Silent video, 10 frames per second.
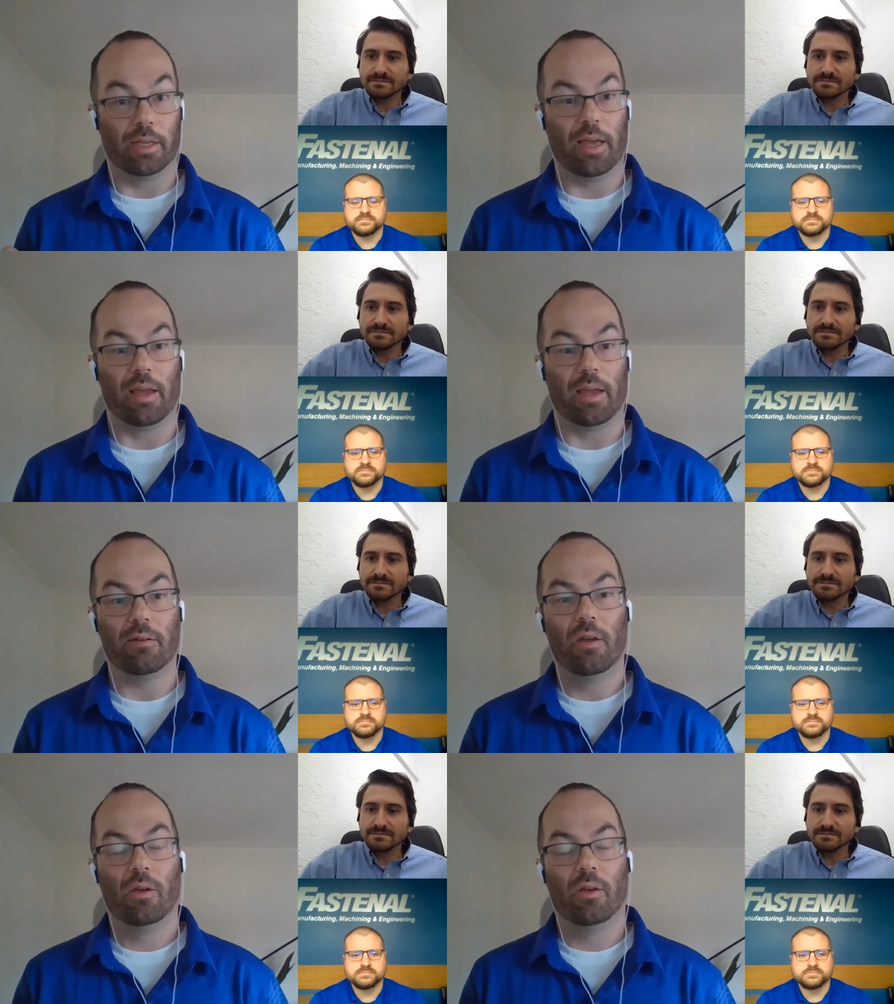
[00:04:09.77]
Speaker 1: on
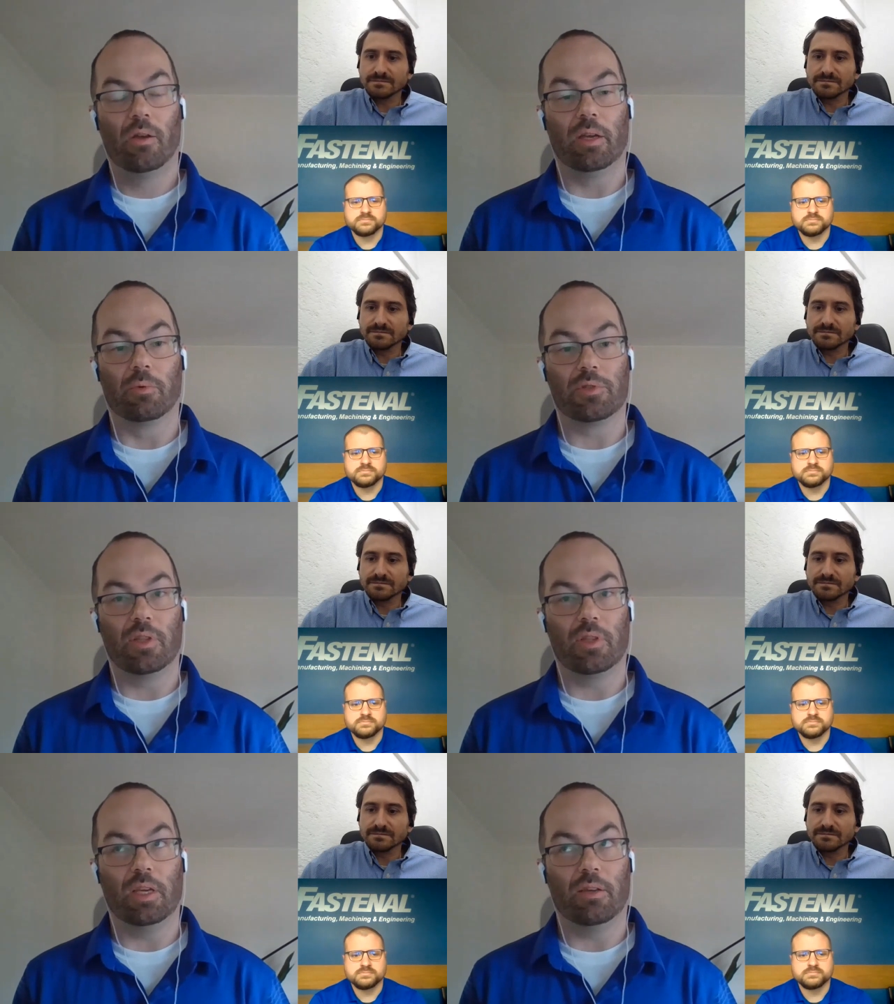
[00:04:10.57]
again. It
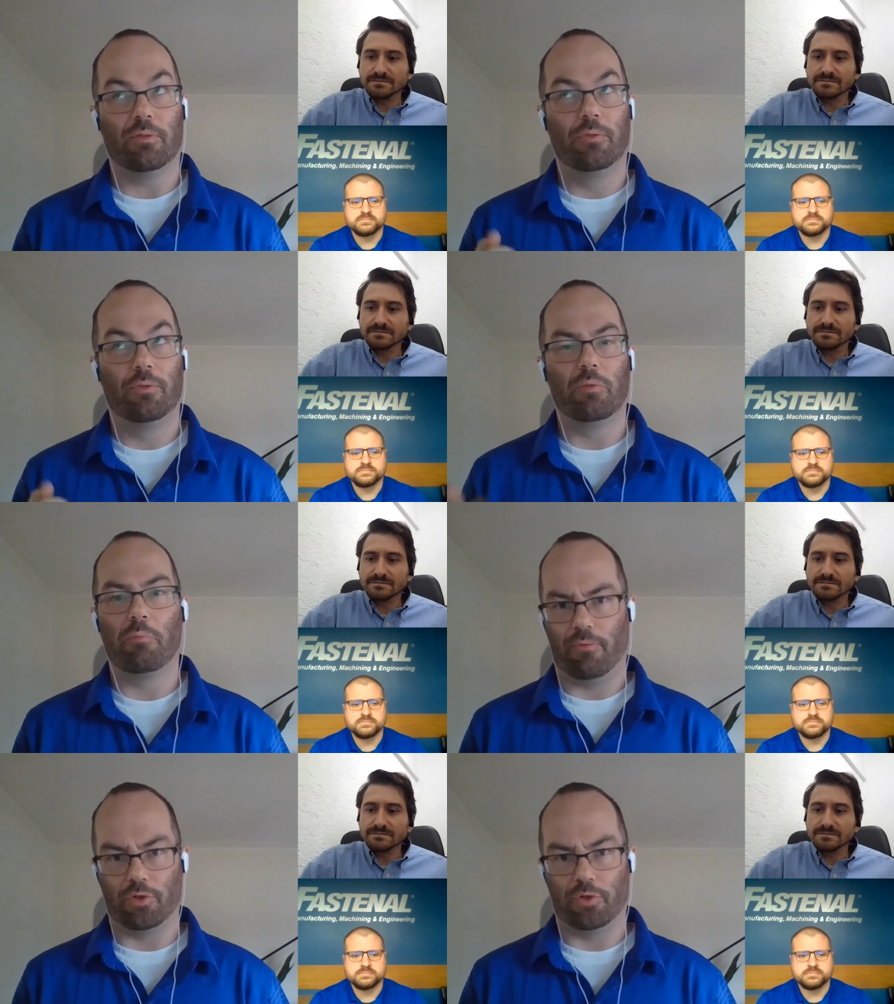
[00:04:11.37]
was the food
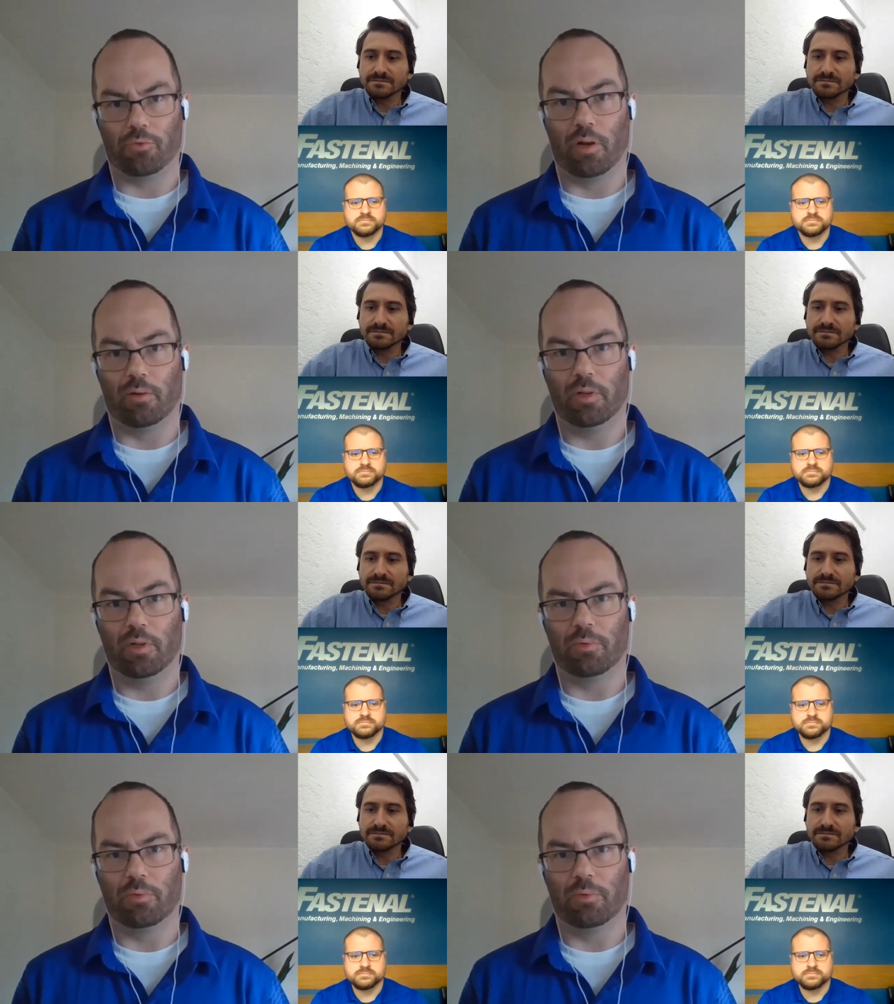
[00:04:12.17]
and beverage one.